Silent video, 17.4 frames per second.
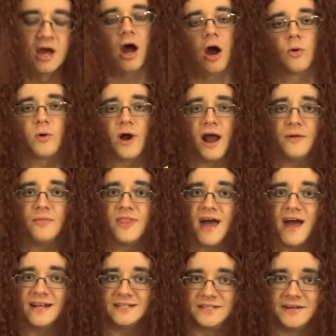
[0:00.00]
around
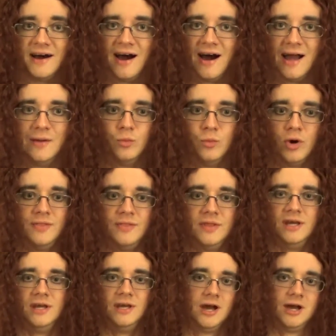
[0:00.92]
that time when
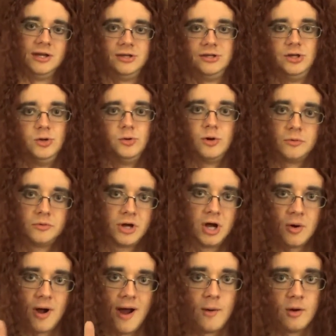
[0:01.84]
the You Don't
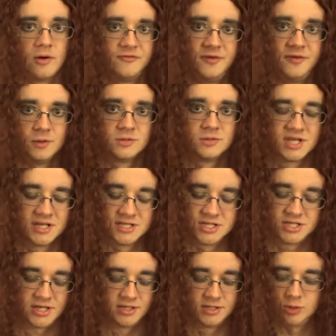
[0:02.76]
Know How It Feels
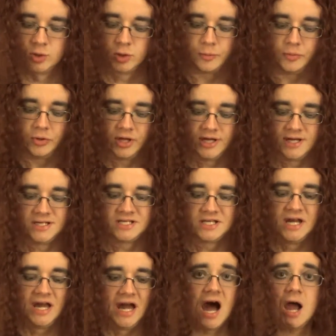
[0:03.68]
incident took place,
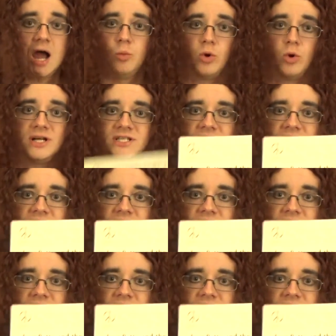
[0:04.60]
I was